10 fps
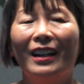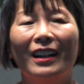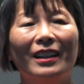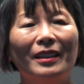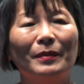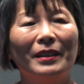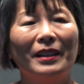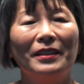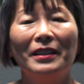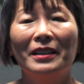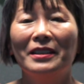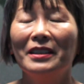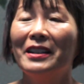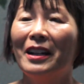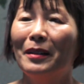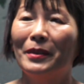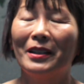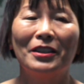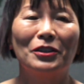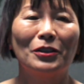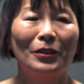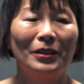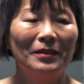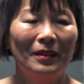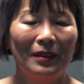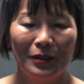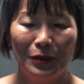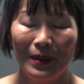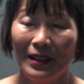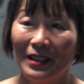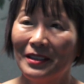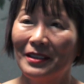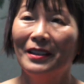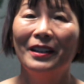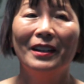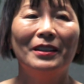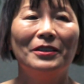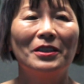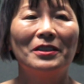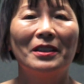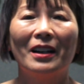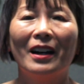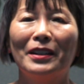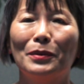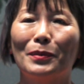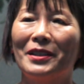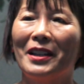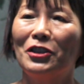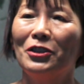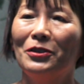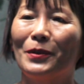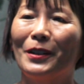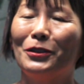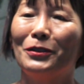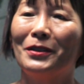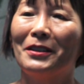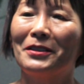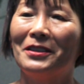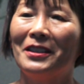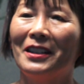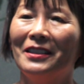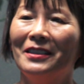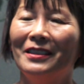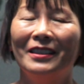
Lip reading: And I think it didn't help that I started doing this just at the height of the recession around 2010.